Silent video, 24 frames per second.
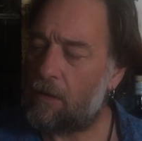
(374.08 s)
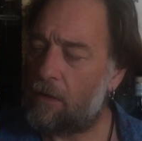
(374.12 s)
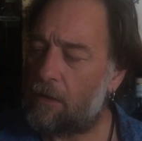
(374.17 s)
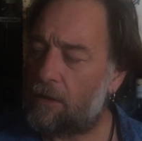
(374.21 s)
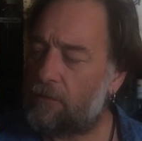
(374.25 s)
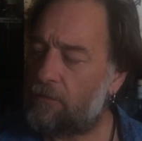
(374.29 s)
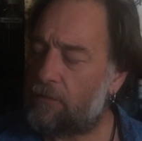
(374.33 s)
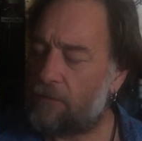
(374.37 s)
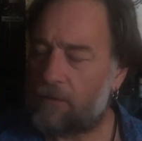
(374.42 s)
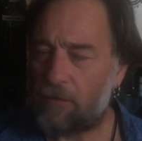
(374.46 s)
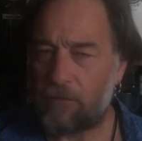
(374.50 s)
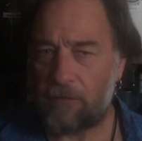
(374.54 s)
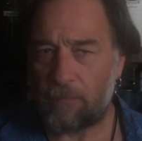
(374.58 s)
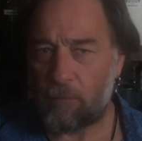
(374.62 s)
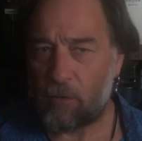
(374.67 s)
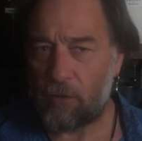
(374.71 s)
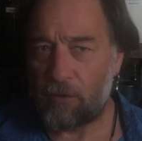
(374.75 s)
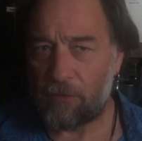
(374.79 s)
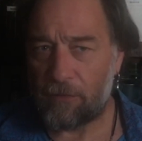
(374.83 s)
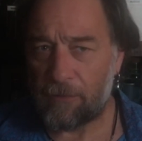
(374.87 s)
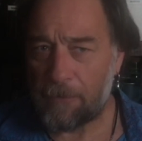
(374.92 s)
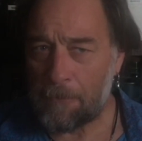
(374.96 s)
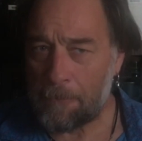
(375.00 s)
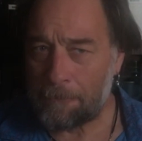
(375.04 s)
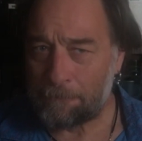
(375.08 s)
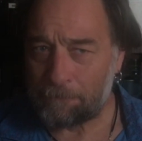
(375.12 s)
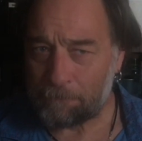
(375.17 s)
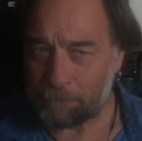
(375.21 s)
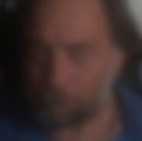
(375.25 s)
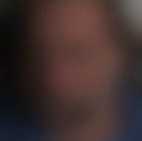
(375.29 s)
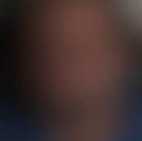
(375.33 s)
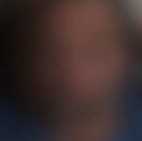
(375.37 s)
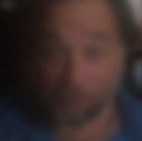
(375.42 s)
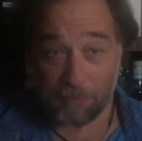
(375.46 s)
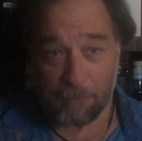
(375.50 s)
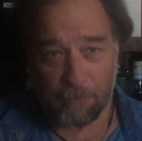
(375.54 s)
it's so smooth.
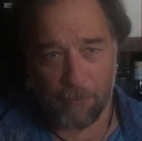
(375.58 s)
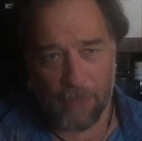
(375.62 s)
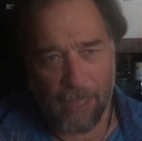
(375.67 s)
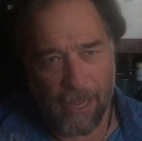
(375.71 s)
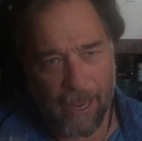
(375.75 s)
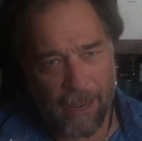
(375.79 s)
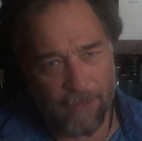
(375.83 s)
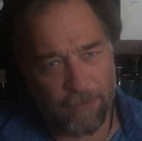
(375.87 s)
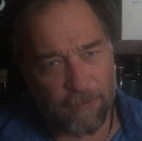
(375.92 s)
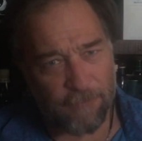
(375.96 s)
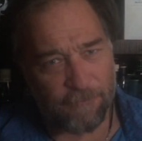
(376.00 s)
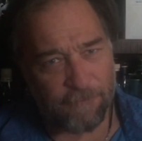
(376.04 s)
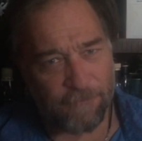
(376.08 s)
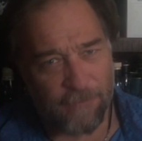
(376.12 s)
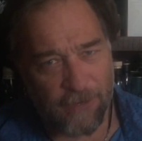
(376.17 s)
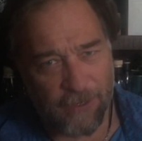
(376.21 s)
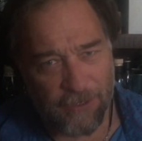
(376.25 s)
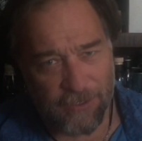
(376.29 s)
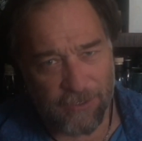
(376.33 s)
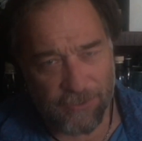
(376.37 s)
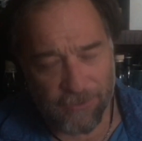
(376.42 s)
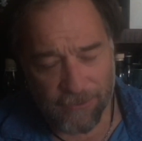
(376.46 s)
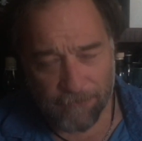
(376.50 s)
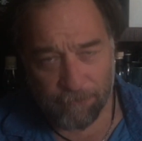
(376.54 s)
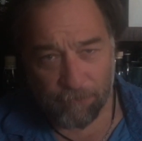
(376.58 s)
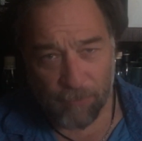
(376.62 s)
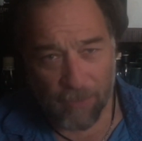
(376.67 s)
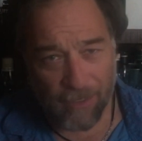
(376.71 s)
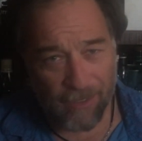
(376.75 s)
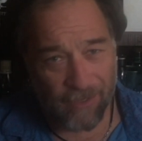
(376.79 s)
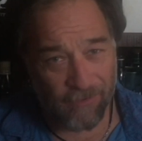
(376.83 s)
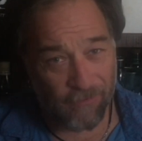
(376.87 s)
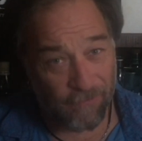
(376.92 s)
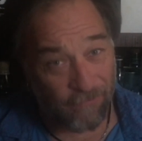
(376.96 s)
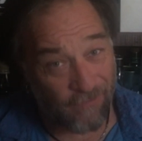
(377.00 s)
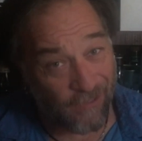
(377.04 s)
And the finish
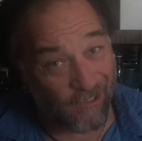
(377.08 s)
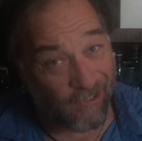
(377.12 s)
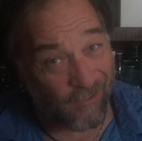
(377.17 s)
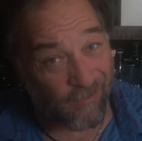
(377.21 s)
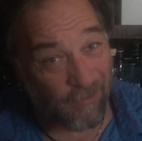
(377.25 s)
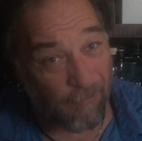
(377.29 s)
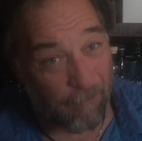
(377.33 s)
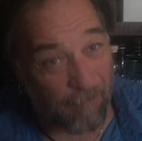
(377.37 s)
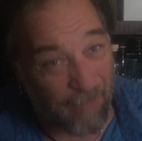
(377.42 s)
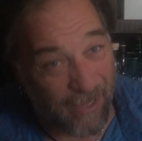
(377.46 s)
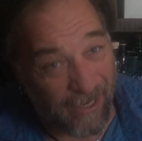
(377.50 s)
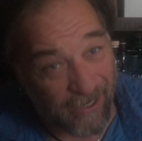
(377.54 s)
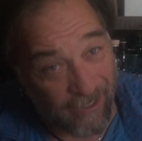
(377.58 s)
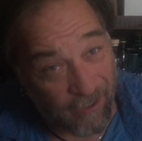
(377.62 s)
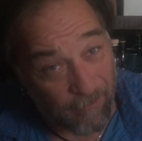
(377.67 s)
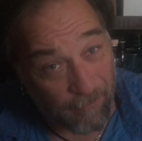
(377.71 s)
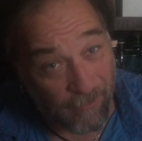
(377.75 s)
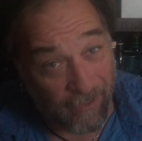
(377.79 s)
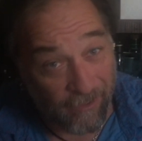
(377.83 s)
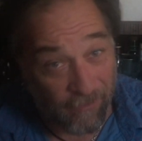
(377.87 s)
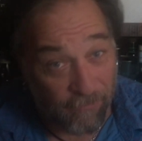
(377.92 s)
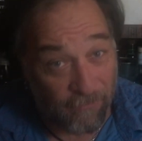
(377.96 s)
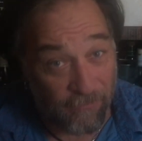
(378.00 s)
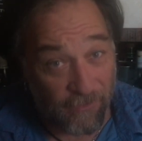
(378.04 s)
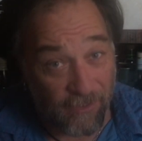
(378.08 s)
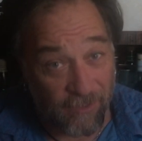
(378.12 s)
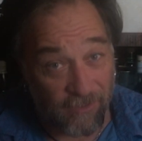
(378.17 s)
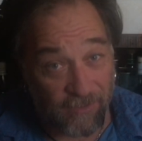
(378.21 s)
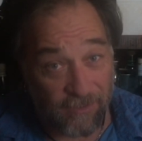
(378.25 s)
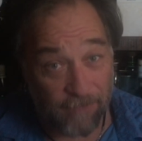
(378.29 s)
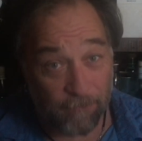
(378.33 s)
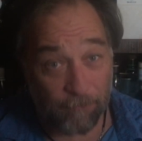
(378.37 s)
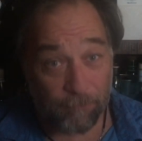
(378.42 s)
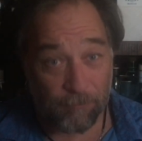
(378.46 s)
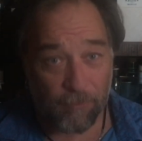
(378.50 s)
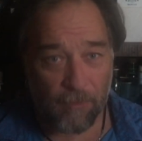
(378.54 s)
is a medium length
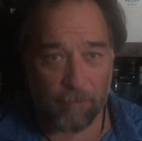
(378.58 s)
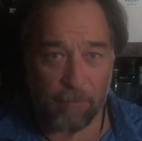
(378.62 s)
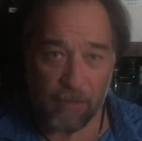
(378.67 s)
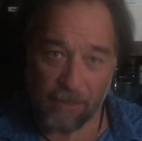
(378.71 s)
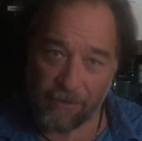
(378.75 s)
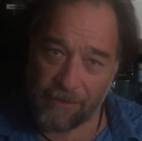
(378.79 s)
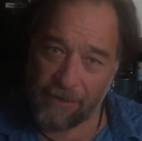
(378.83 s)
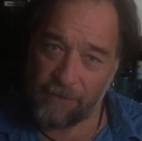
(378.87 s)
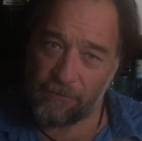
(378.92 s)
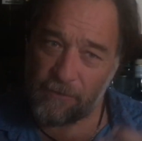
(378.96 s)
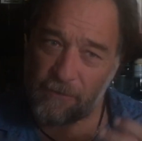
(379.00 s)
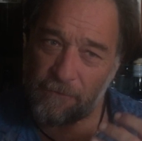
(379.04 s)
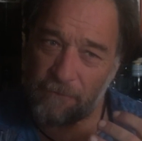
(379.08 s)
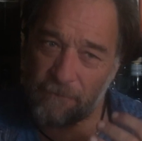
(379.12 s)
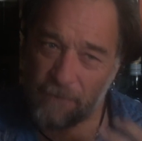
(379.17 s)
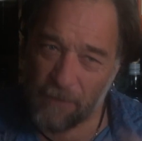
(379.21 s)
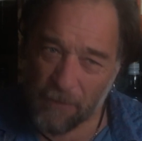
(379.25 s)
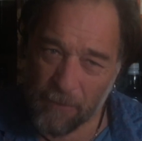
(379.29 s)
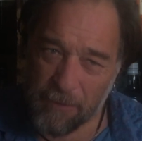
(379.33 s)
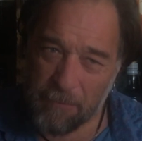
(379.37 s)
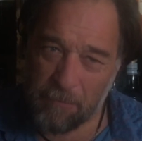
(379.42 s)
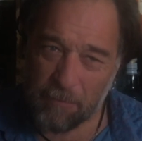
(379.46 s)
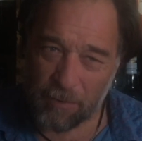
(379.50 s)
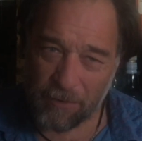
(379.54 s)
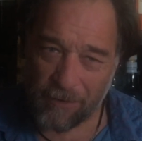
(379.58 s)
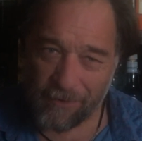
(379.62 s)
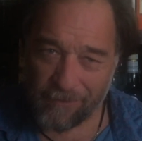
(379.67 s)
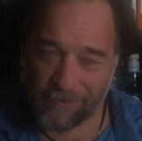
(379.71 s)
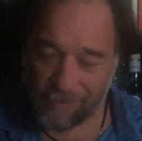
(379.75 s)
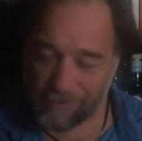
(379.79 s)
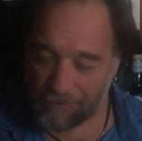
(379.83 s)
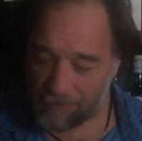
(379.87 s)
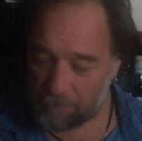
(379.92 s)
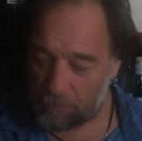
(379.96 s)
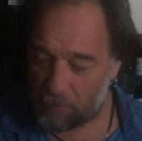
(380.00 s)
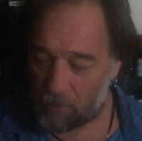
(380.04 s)
finish, but it leaves a very
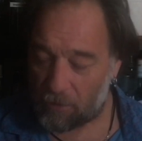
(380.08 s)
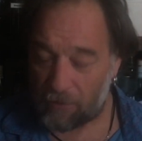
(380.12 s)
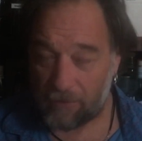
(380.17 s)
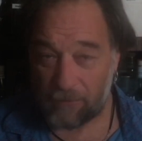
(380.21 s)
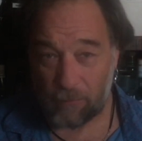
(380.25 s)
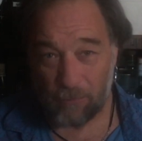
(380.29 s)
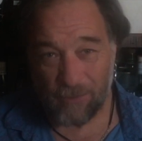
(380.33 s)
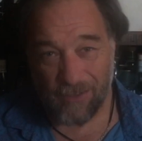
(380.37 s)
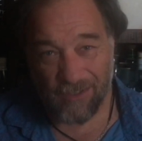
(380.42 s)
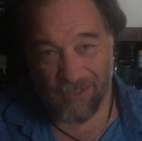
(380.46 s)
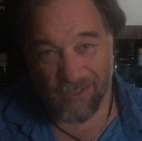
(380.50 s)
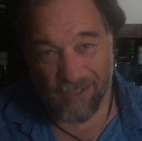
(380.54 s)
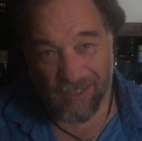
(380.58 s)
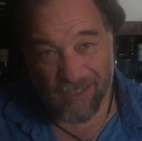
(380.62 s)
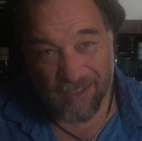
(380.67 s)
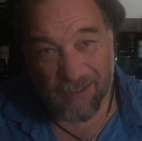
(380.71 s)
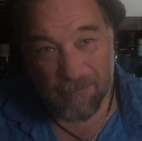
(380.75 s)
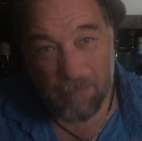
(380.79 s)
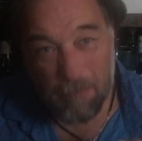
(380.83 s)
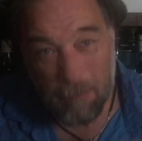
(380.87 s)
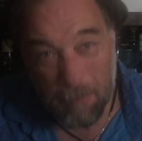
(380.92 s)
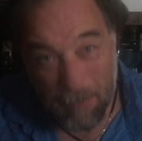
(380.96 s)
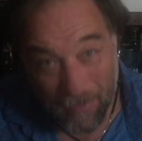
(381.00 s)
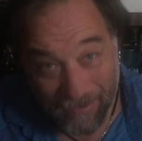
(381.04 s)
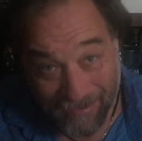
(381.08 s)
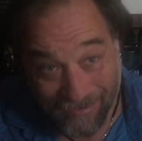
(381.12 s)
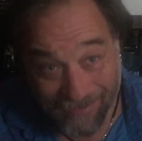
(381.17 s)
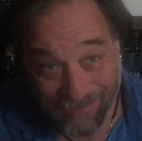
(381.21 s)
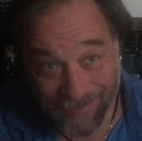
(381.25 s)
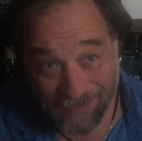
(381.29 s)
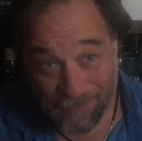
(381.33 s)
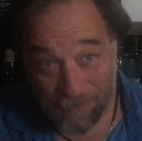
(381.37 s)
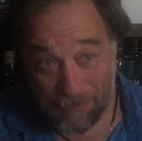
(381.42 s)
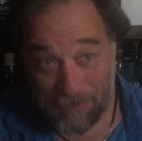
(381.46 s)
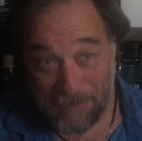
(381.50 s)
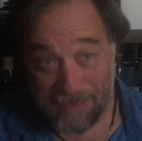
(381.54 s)
pleasant spice, which just begs
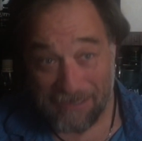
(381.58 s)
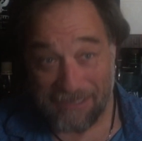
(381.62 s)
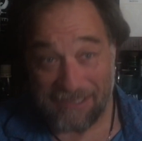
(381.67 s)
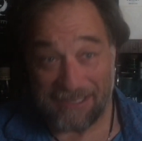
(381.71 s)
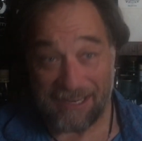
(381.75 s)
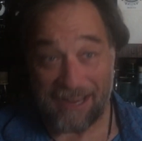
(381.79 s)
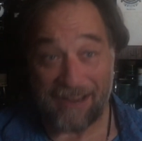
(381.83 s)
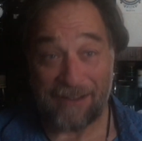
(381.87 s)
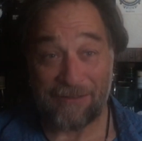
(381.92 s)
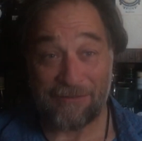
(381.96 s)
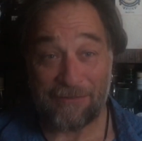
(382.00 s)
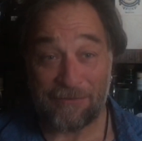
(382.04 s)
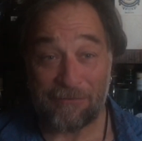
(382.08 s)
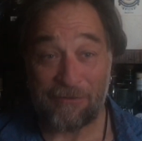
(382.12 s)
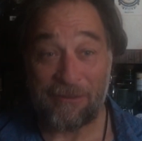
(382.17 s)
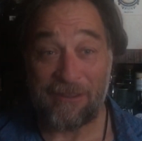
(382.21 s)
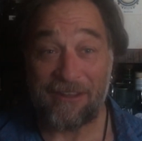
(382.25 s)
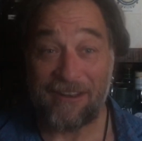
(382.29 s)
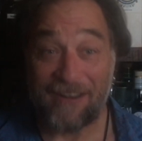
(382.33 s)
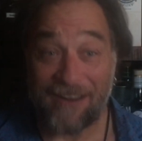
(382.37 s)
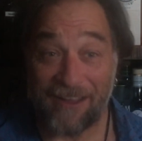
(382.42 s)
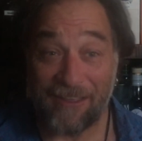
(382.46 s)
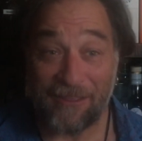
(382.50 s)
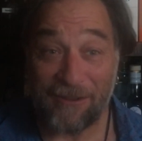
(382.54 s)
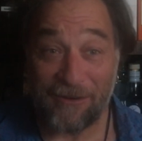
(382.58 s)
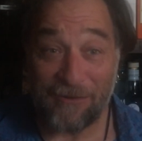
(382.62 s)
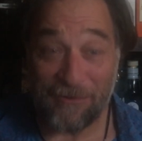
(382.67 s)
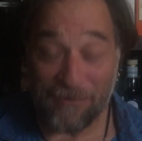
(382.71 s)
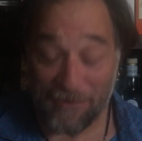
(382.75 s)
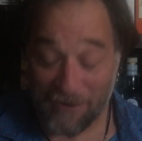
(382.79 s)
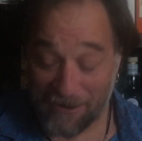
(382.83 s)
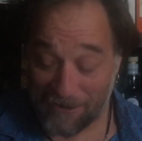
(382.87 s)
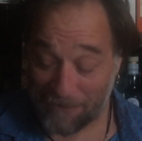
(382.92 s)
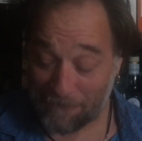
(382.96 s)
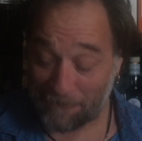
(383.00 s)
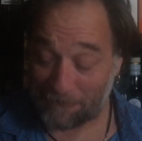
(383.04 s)
to be doused with another
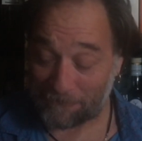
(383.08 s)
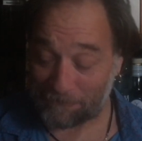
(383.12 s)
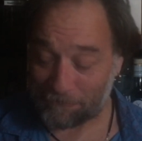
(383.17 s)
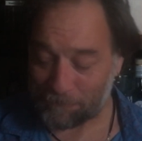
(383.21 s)
dram.